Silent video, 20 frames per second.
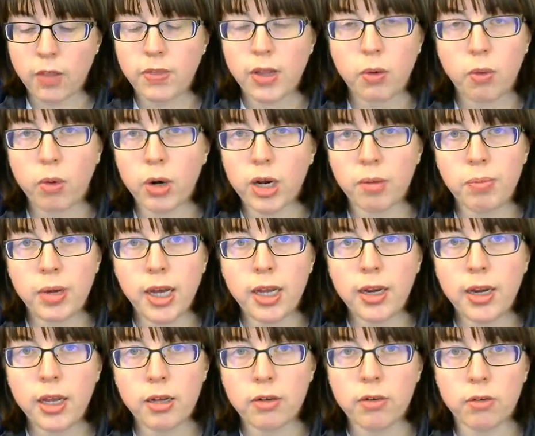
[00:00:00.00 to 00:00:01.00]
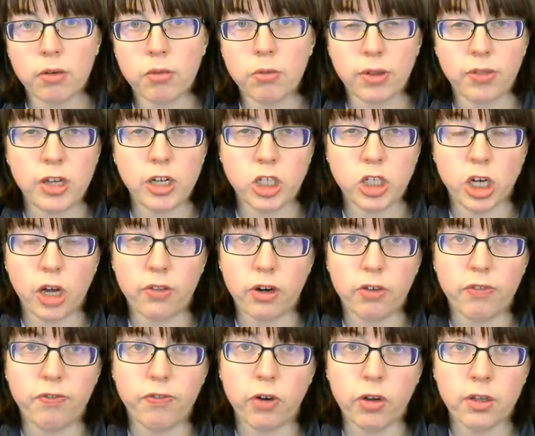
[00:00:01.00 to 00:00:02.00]
They were competing with each
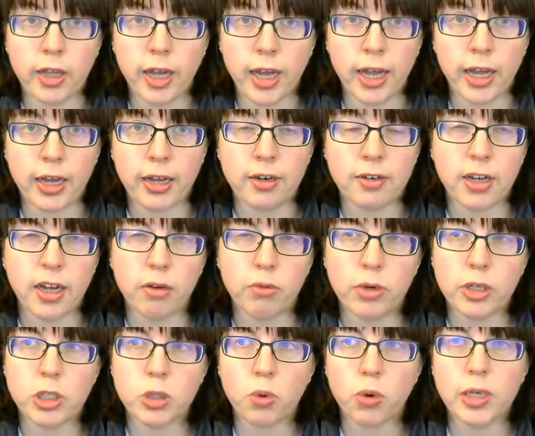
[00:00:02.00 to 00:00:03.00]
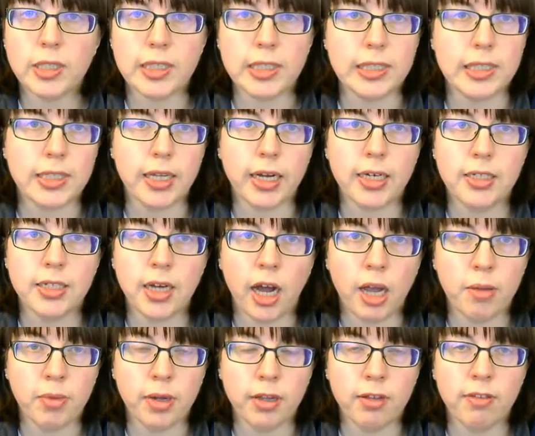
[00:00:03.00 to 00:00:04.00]
other for land and resources like
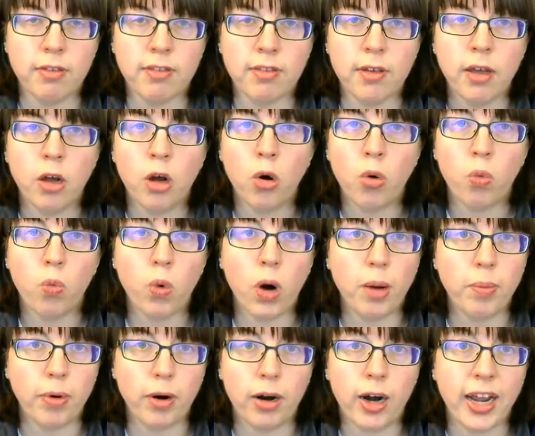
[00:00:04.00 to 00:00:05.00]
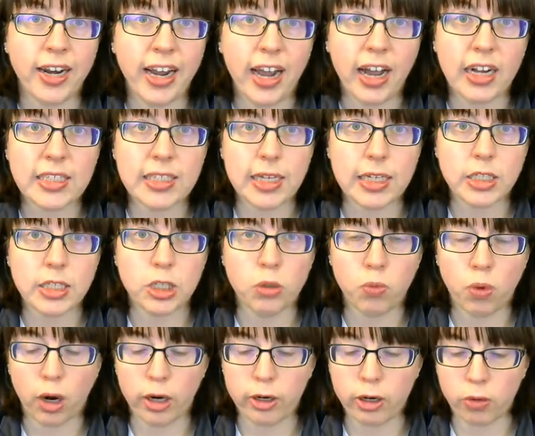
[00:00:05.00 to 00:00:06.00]
diamonds, rubber, and access to
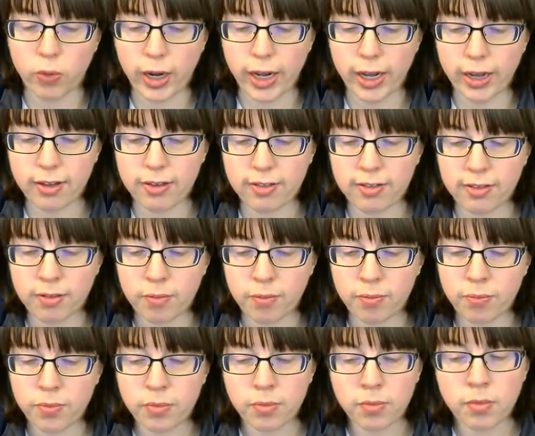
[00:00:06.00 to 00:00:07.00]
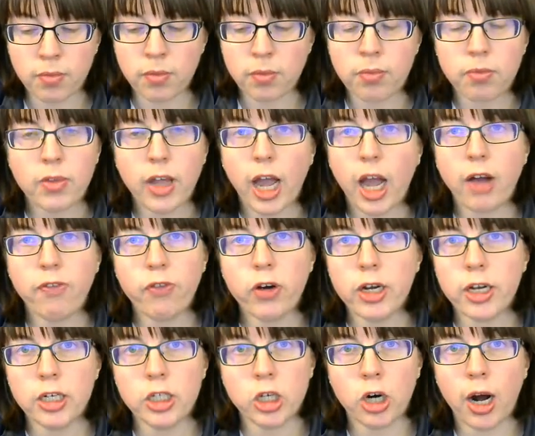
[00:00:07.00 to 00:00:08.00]
waterways. The
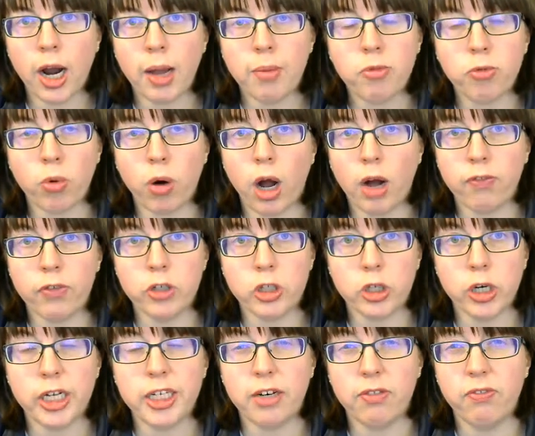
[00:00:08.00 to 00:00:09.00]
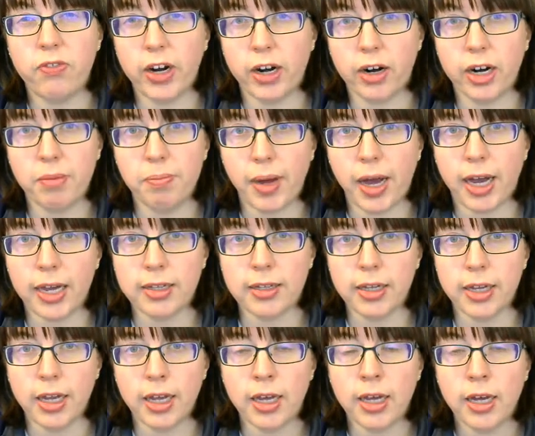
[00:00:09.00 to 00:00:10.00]
African tribes were often treated very
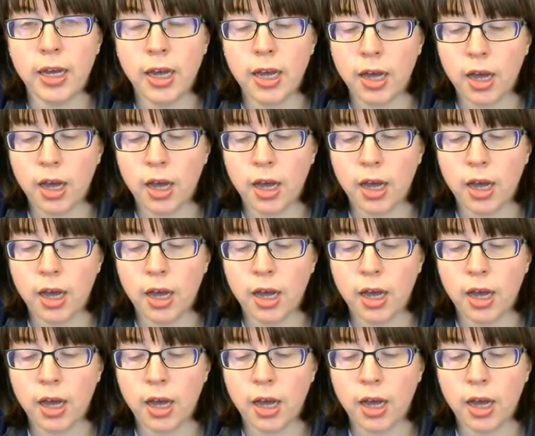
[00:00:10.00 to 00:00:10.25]
badly